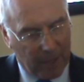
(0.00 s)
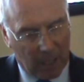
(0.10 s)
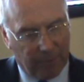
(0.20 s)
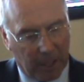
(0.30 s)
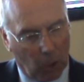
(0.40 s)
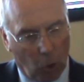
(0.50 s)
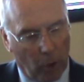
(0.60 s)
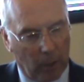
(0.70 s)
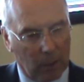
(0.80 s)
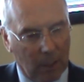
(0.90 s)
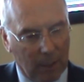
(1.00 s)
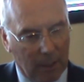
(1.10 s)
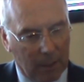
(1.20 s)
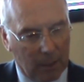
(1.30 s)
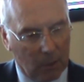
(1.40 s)
very, very loyal,
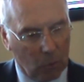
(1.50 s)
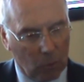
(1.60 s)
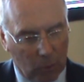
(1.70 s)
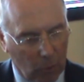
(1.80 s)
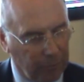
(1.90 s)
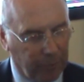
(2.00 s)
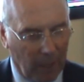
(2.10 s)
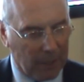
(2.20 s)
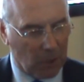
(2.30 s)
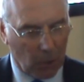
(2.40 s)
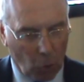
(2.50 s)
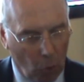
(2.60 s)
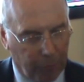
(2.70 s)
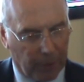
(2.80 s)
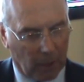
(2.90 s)
you know, good fans, and they're
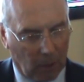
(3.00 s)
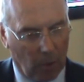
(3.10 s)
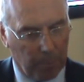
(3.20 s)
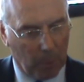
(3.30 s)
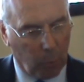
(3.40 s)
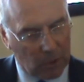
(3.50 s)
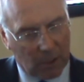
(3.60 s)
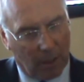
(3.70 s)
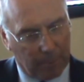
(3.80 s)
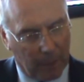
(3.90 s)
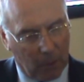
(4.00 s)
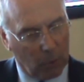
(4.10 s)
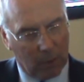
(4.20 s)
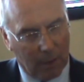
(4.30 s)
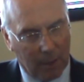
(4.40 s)
all for the club. But what's happened
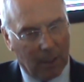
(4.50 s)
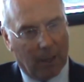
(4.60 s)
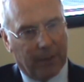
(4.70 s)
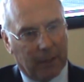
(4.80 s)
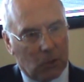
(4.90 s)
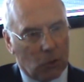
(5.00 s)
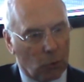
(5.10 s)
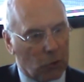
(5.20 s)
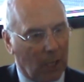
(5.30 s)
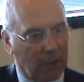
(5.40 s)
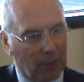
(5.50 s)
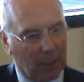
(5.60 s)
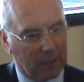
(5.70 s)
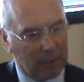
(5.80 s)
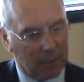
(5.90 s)
now, I think it's so sad,
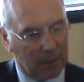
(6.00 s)
really.